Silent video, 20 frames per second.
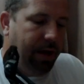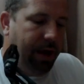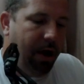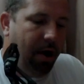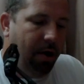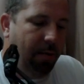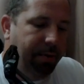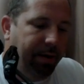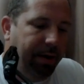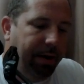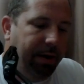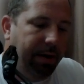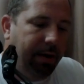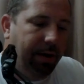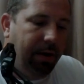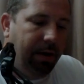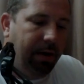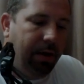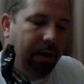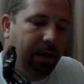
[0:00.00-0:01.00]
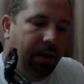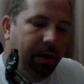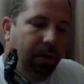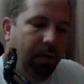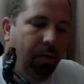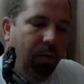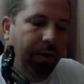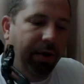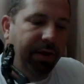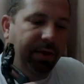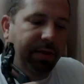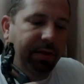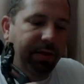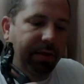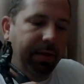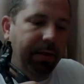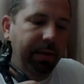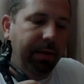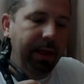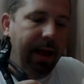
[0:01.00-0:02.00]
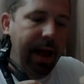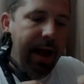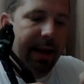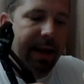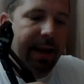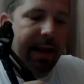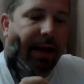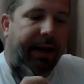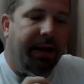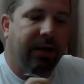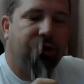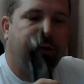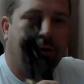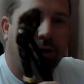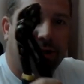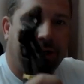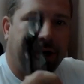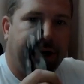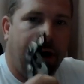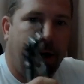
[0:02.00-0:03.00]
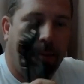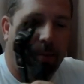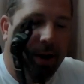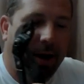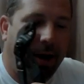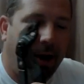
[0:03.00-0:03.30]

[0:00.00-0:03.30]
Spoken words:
help it with not getting twisted up, and it